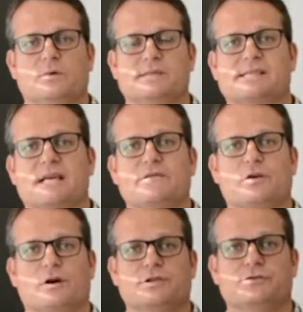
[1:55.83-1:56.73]
we
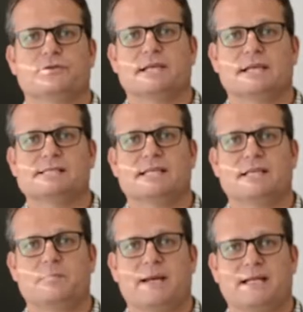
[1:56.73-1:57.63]
safeguard you against
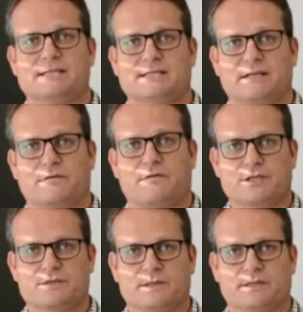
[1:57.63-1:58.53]
any patent
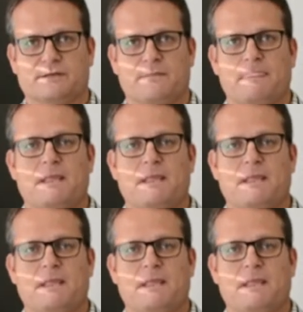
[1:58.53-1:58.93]
infringement.